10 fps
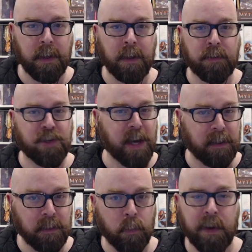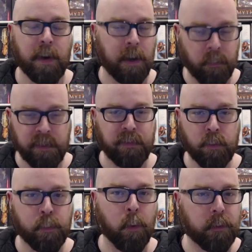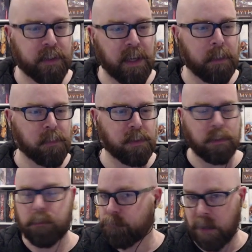channel, where I review board games.